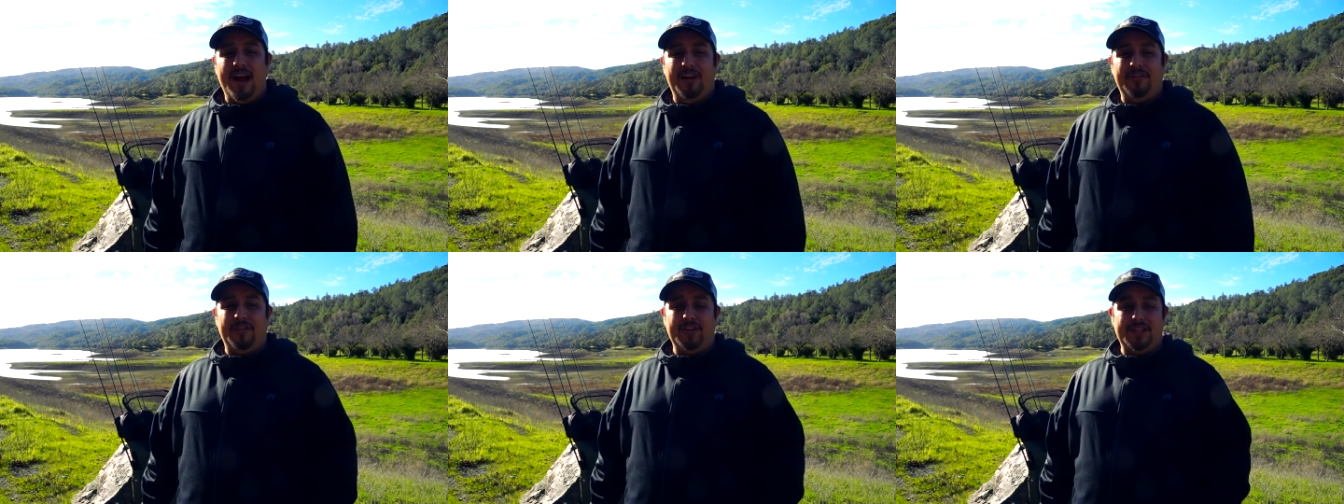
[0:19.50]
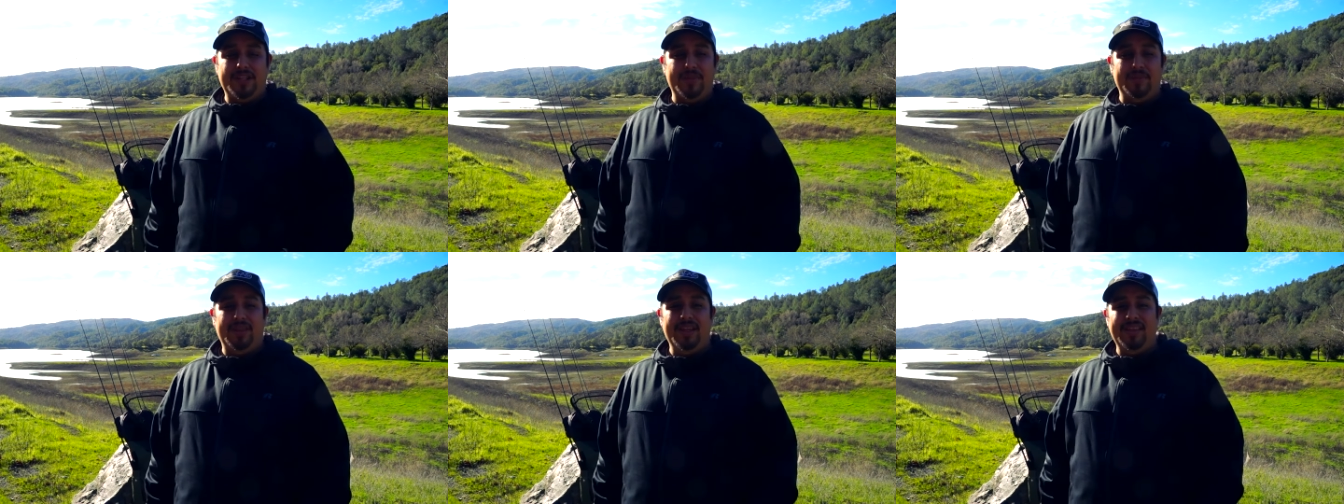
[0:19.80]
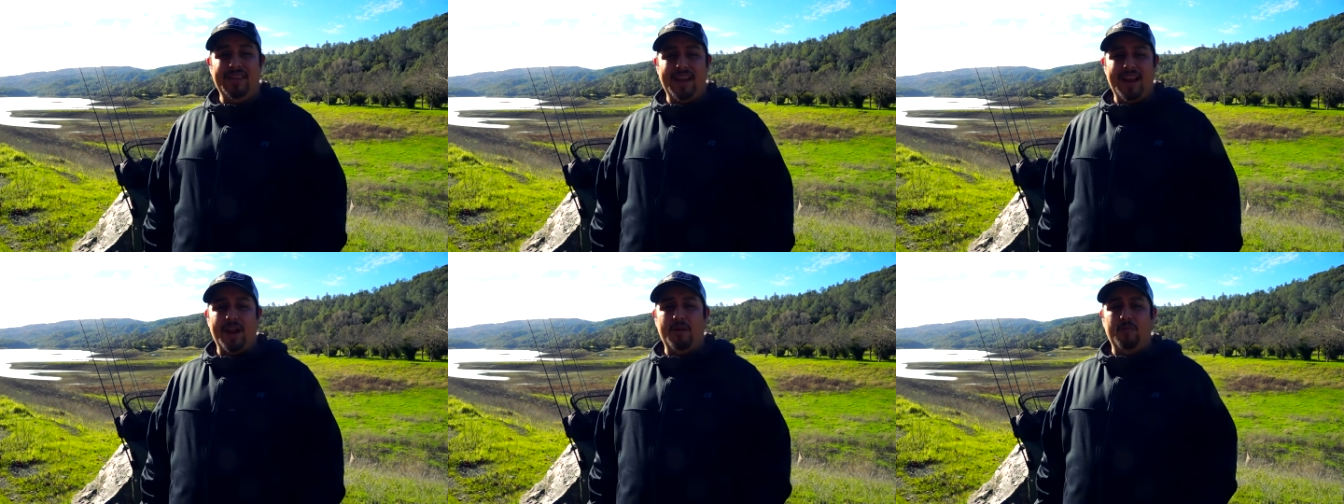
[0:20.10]
for
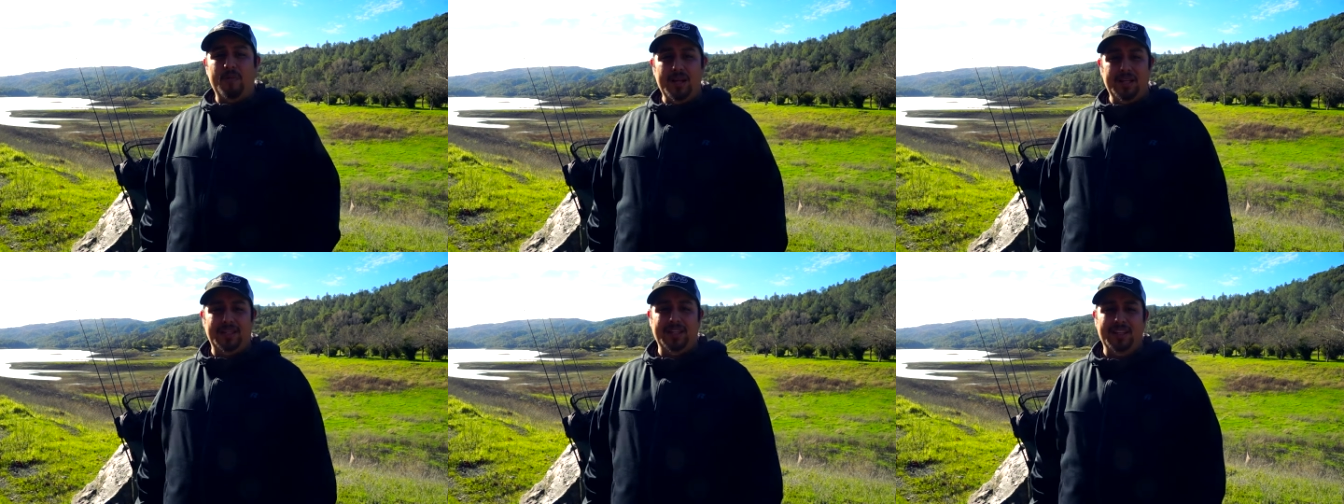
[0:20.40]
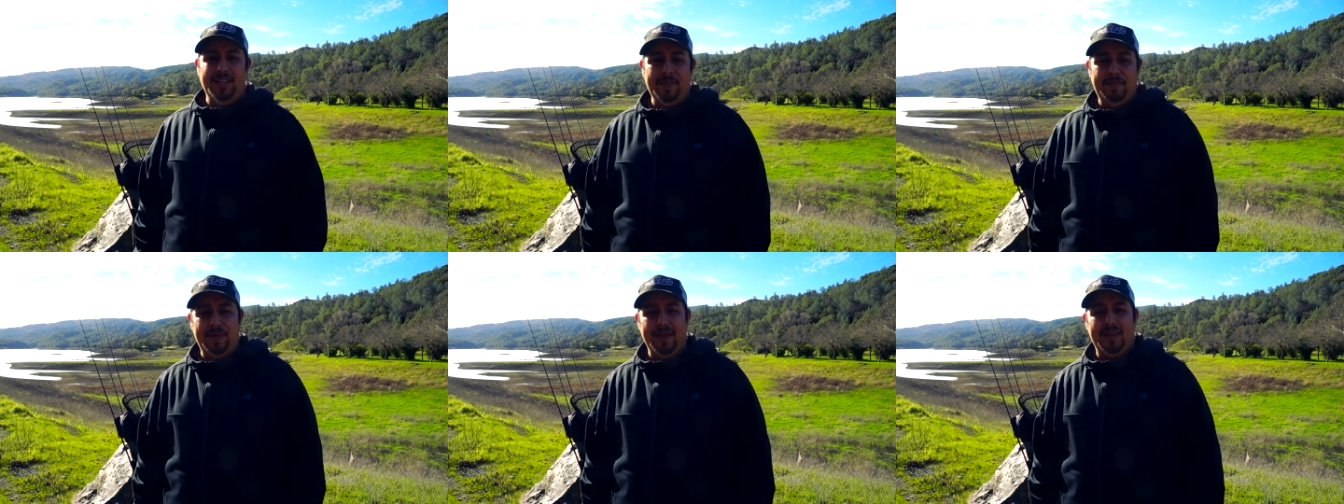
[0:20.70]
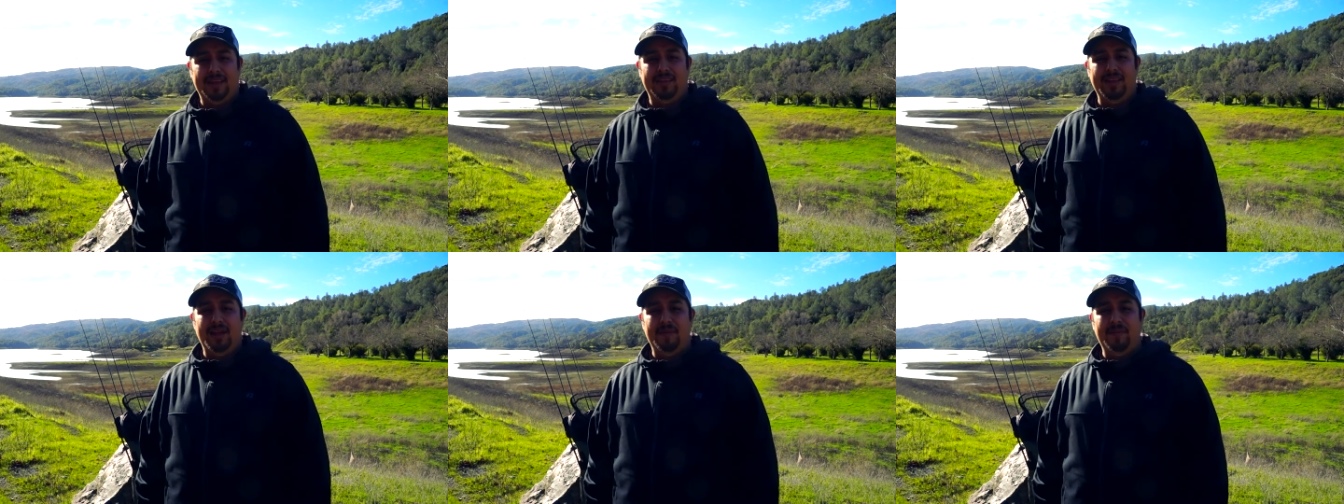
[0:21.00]
something that I recently
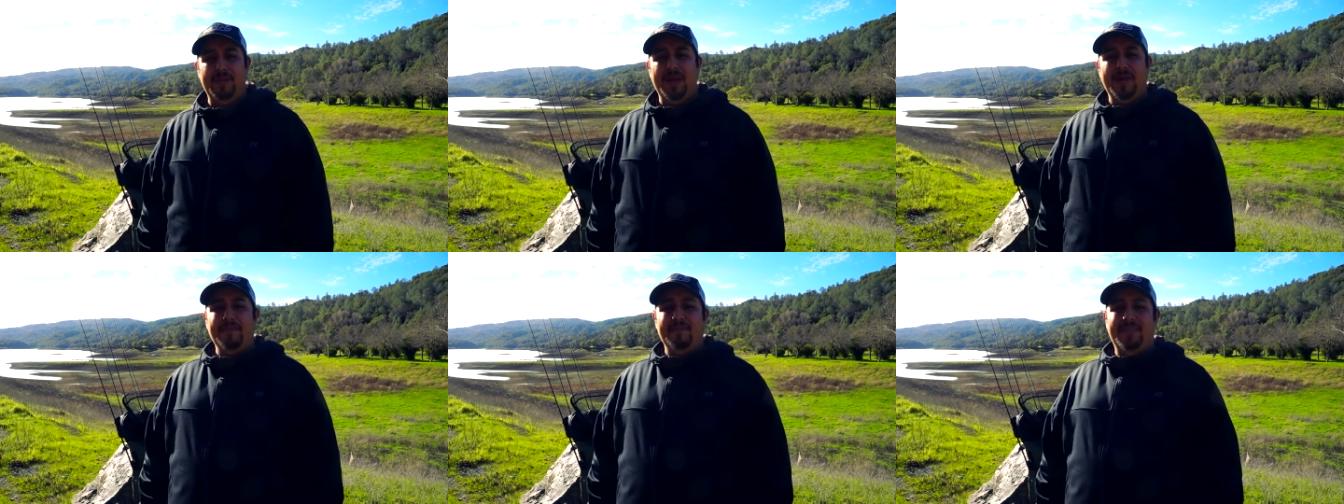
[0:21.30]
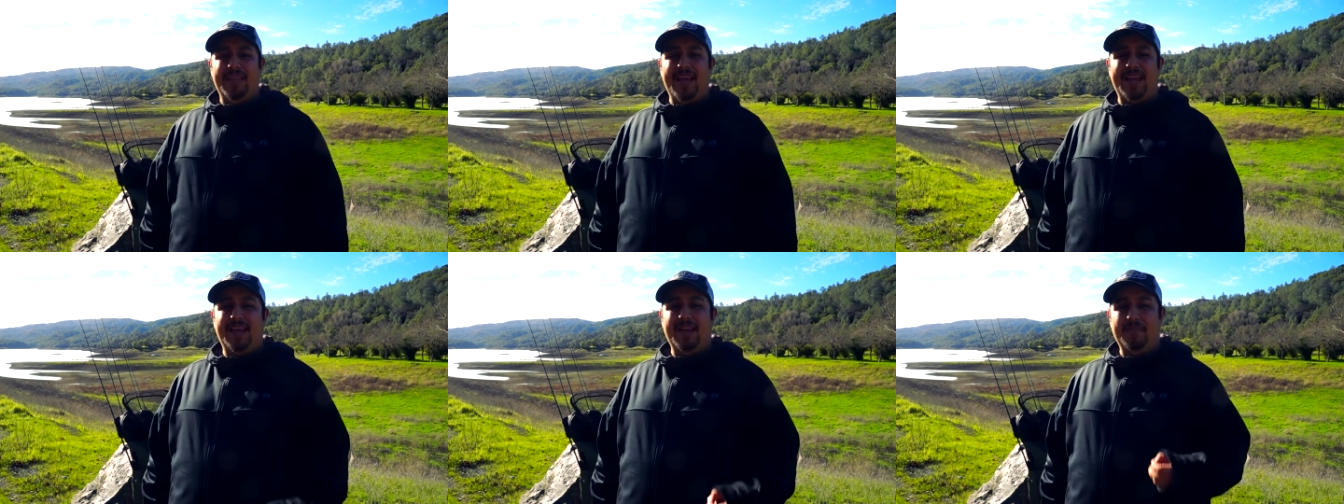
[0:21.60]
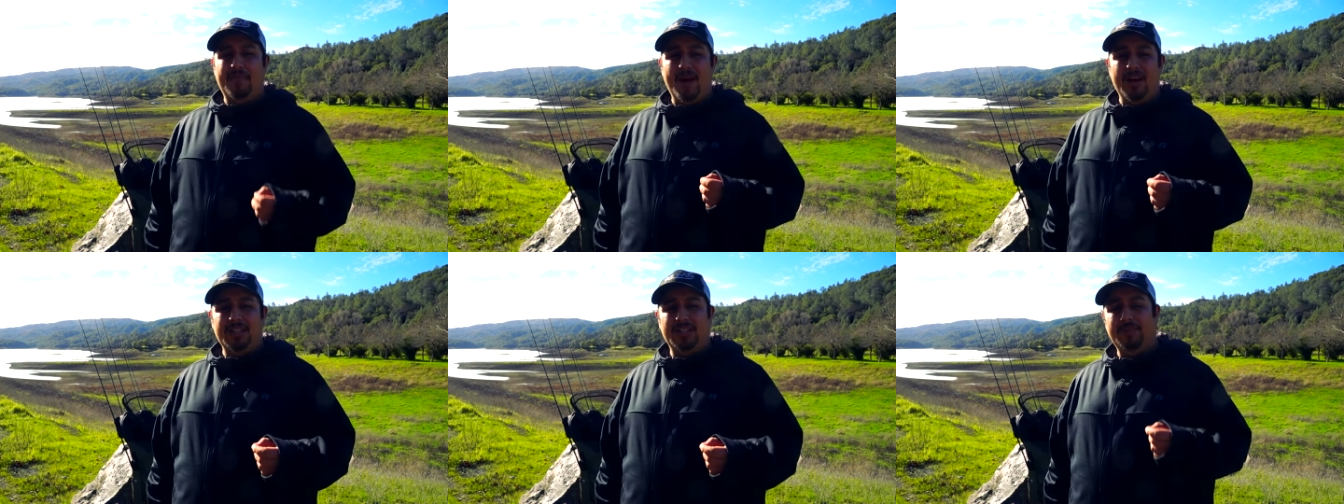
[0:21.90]
picked up that
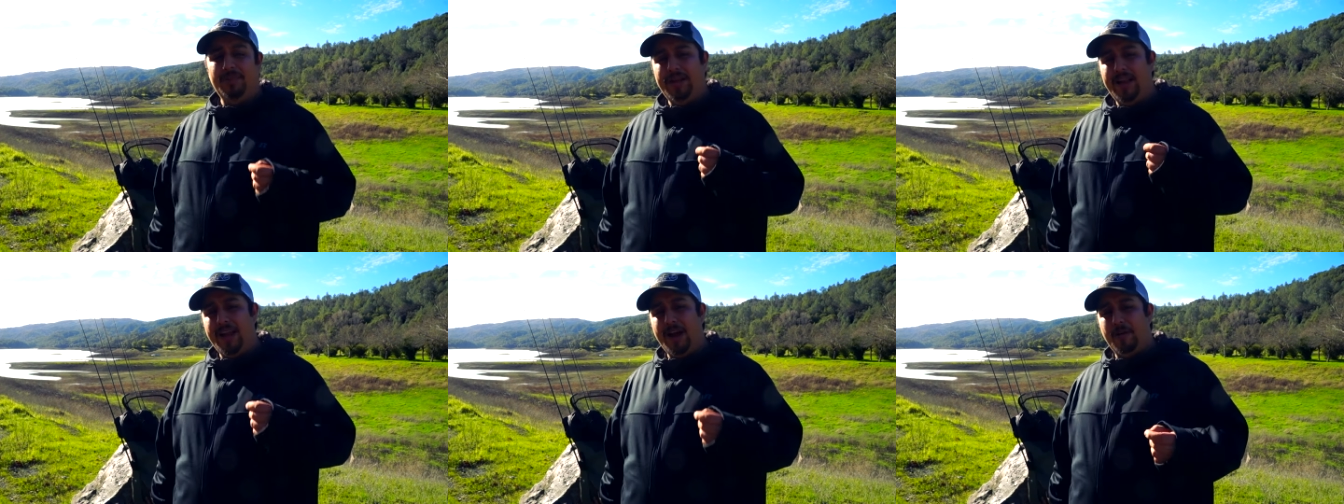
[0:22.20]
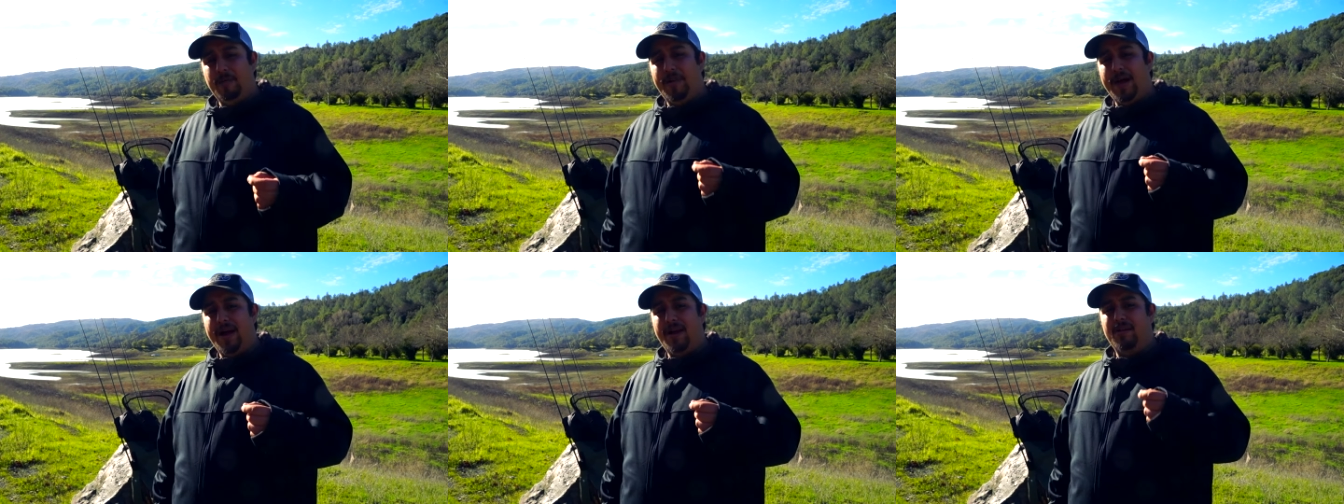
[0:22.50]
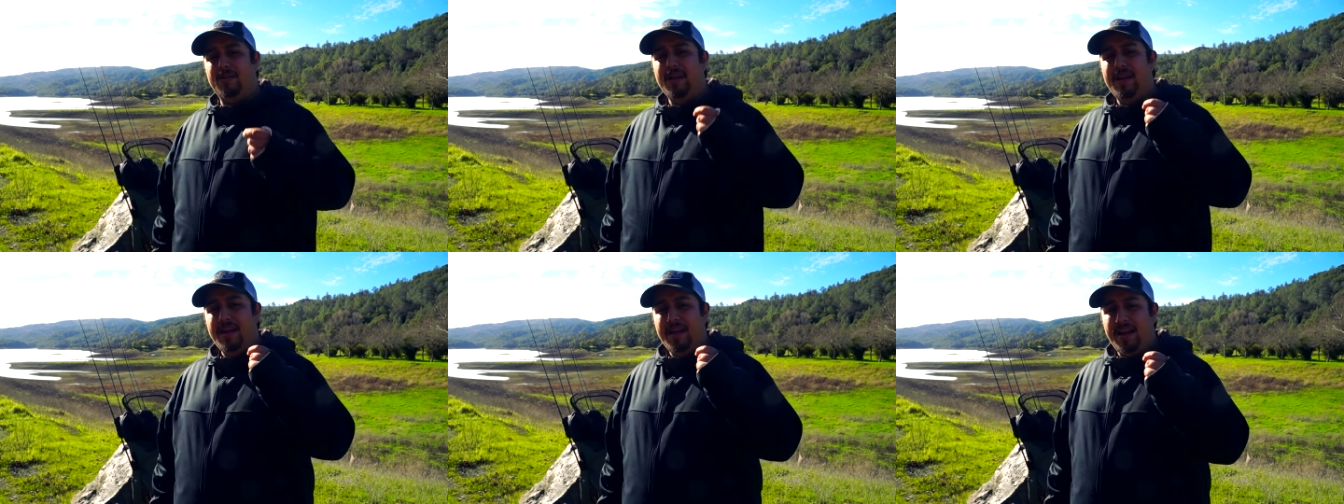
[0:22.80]
can possibly help
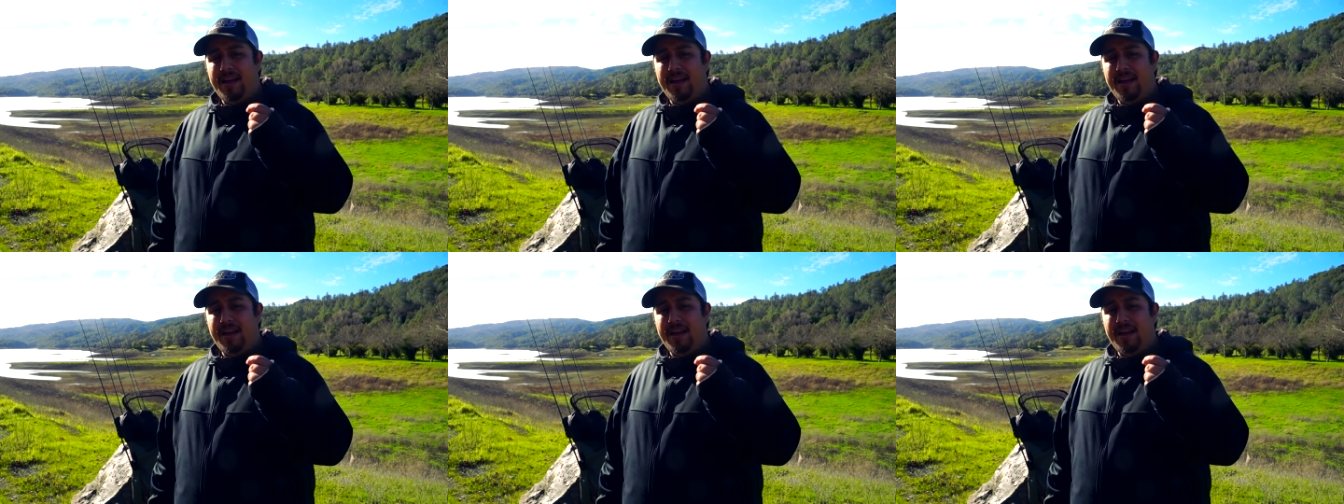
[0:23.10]
out